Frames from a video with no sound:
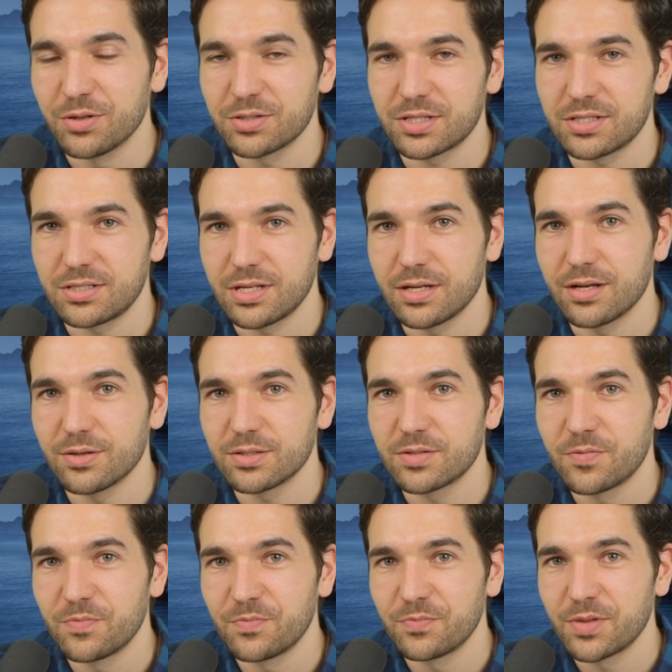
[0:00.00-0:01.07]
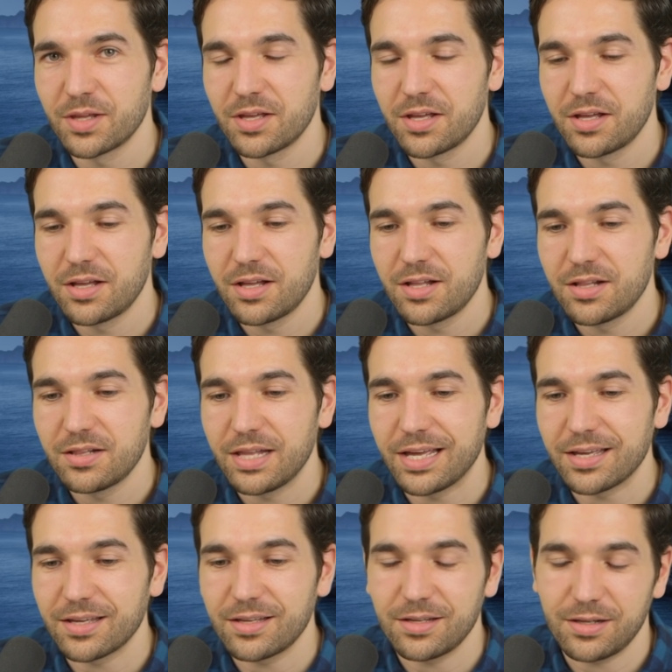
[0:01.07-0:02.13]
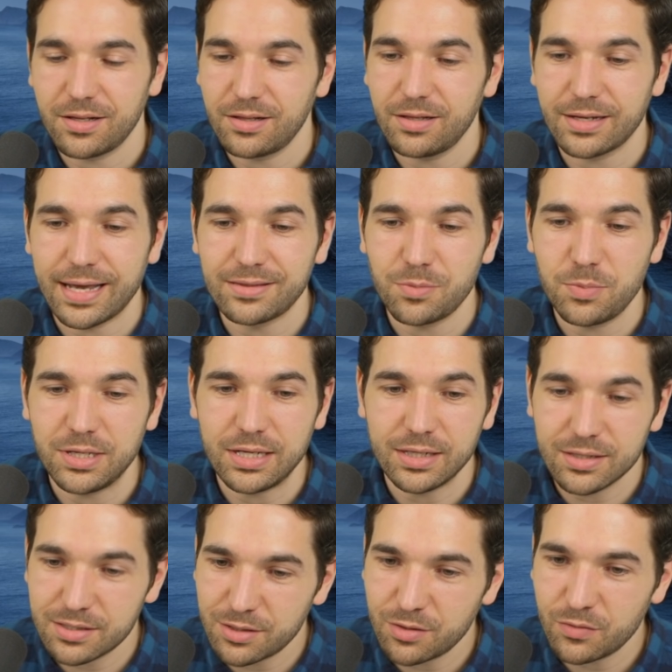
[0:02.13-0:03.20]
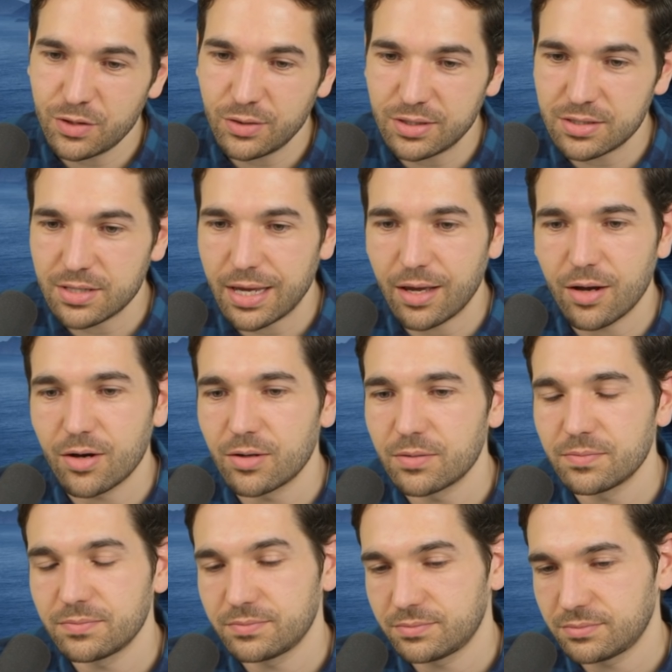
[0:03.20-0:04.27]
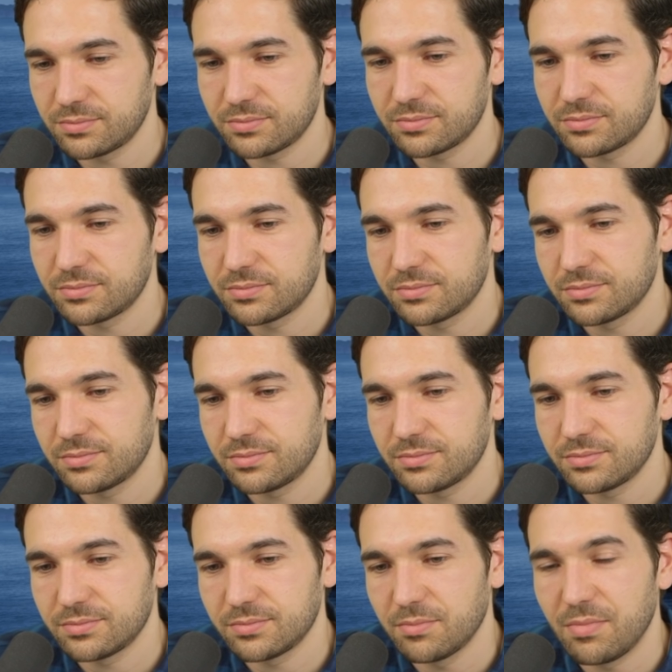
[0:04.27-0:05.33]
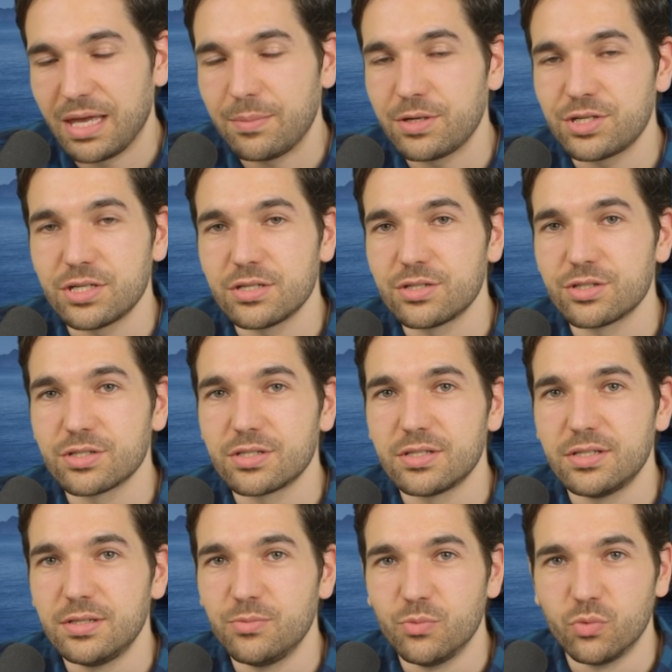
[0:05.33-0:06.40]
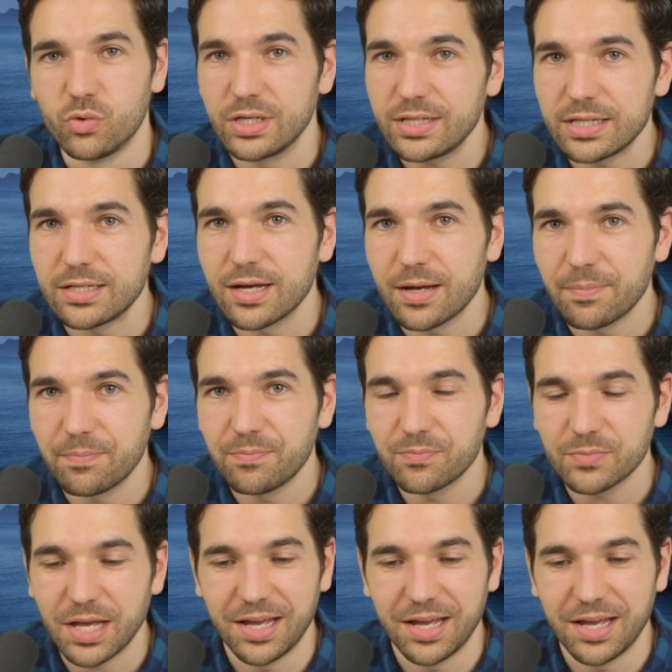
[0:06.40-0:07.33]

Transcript: those casinos. Like, look, at the beginning of this interview, you could say, oh, maybe she's just really dumb.